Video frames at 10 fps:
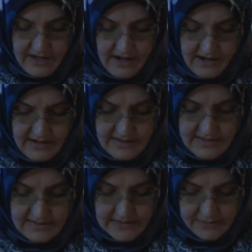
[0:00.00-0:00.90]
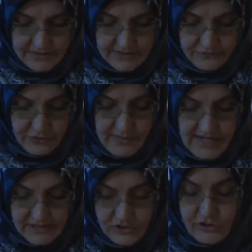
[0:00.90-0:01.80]
the heart and spirit from
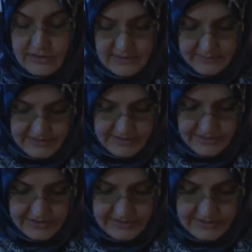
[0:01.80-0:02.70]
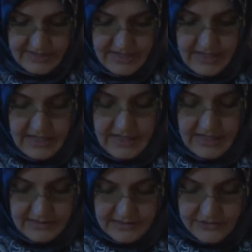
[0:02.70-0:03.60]
external perdition.
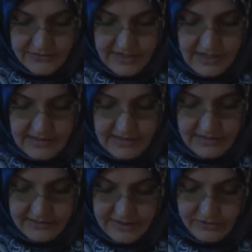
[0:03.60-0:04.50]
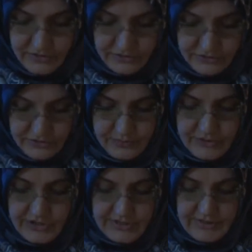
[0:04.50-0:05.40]
In this regard, a great
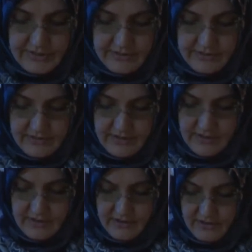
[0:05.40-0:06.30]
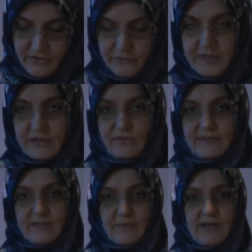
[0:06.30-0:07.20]
contribution of
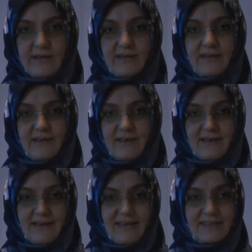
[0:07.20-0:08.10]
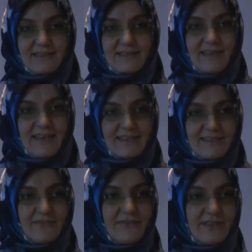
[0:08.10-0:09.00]
Bediüzzaman is his
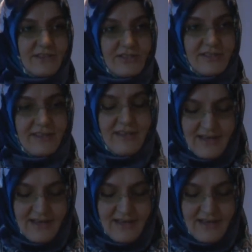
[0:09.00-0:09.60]
definition